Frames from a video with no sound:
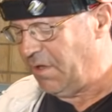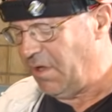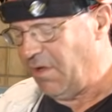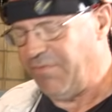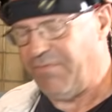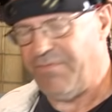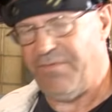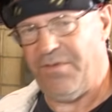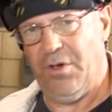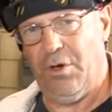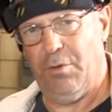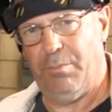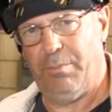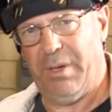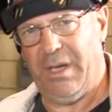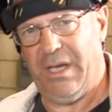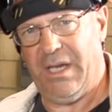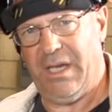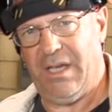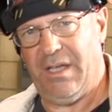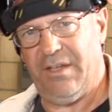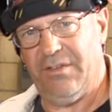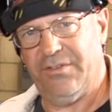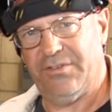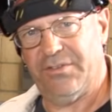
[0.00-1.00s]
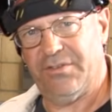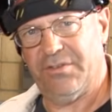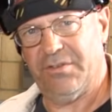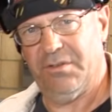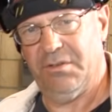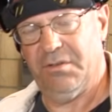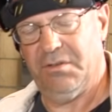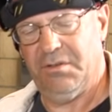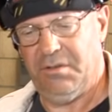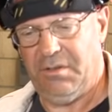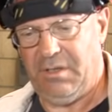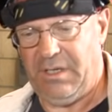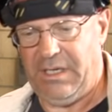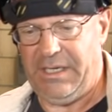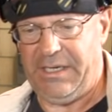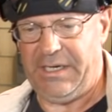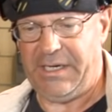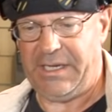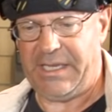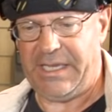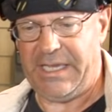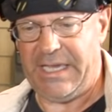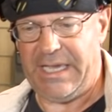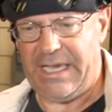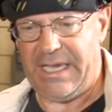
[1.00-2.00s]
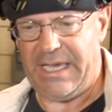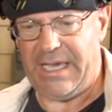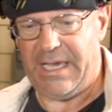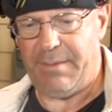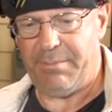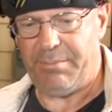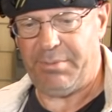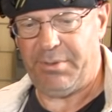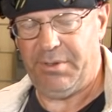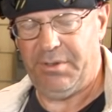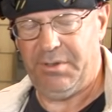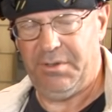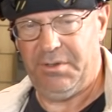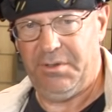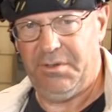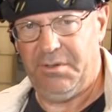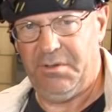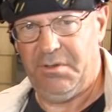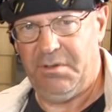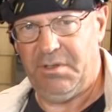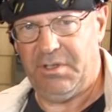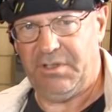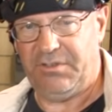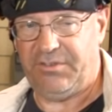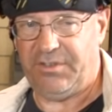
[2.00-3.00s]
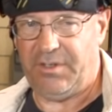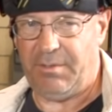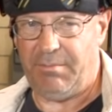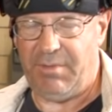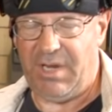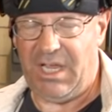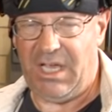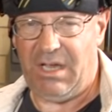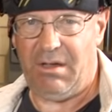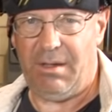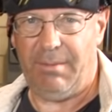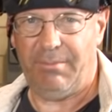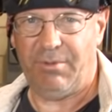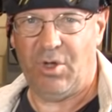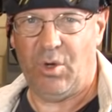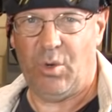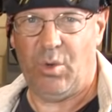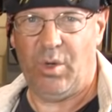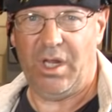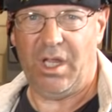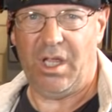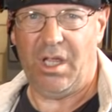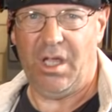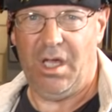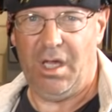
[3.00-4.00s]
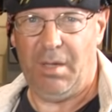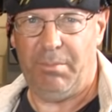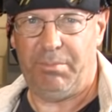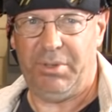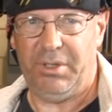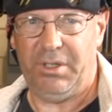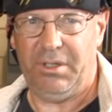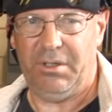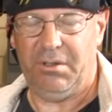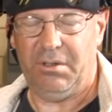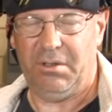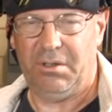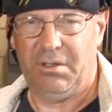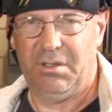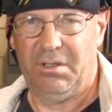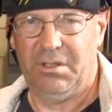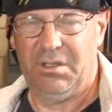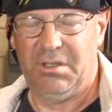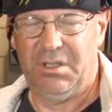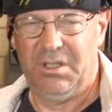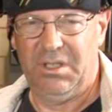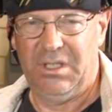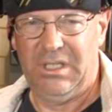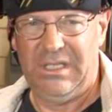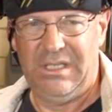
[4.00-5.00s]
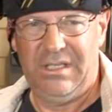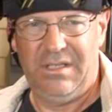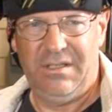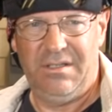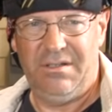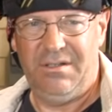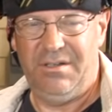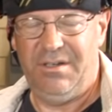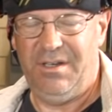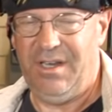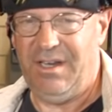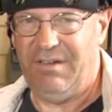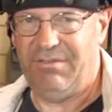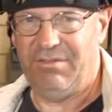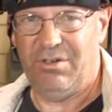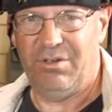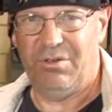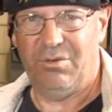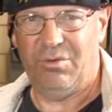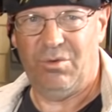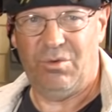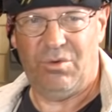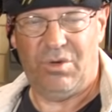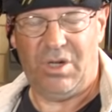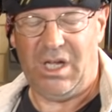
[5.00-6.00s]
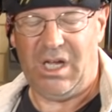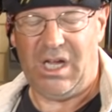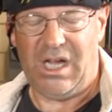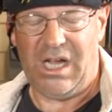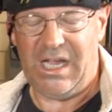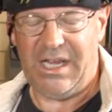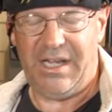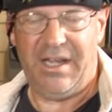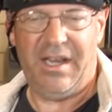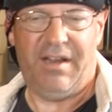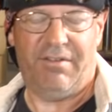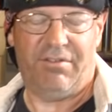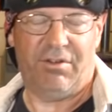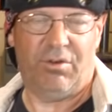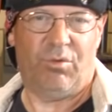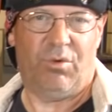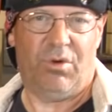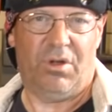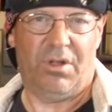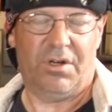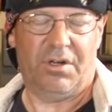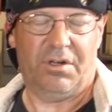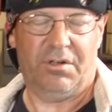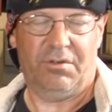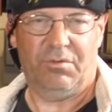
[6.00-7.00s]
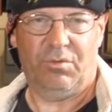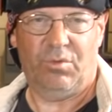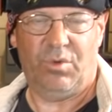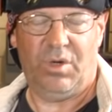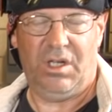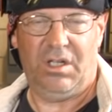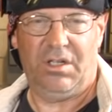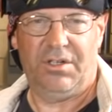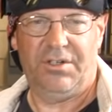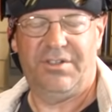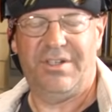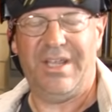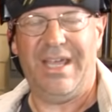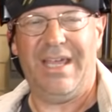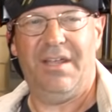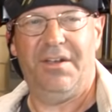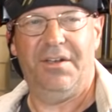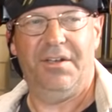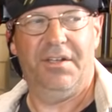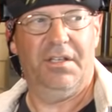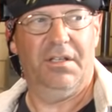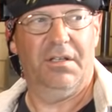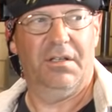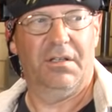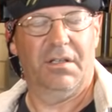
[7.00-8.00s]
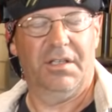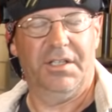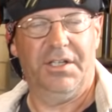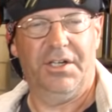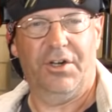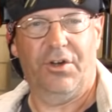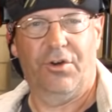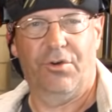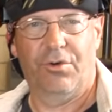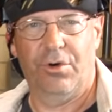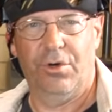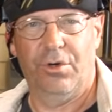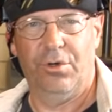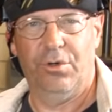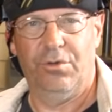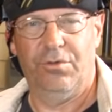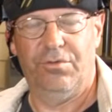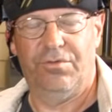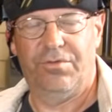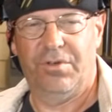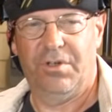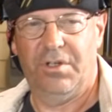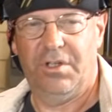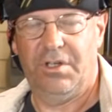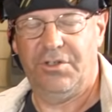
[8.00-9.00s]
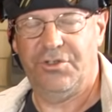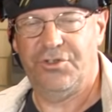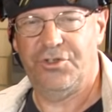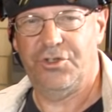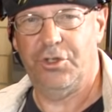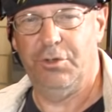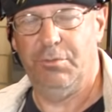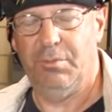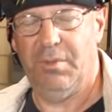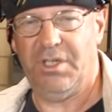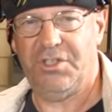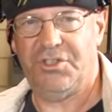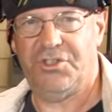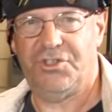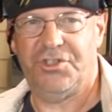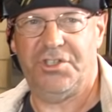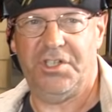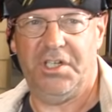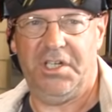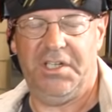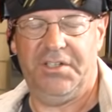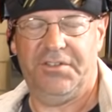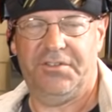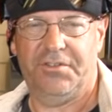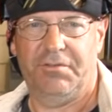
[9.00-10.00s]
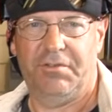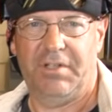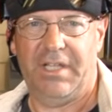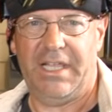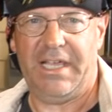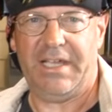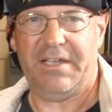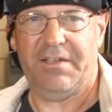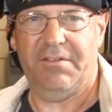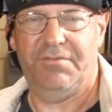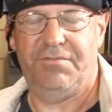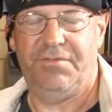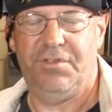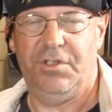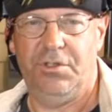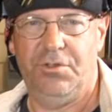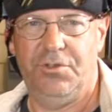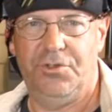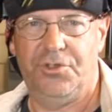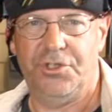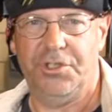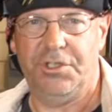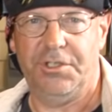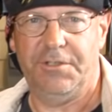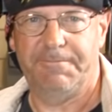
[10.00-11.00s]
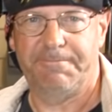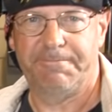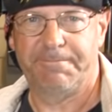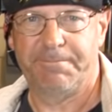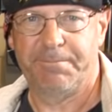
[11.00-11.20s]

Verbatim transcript: a fill pass and a cap, except now I'm going uphill. I never want to weld downhill in a groove. There's too much chance of lack of fusion.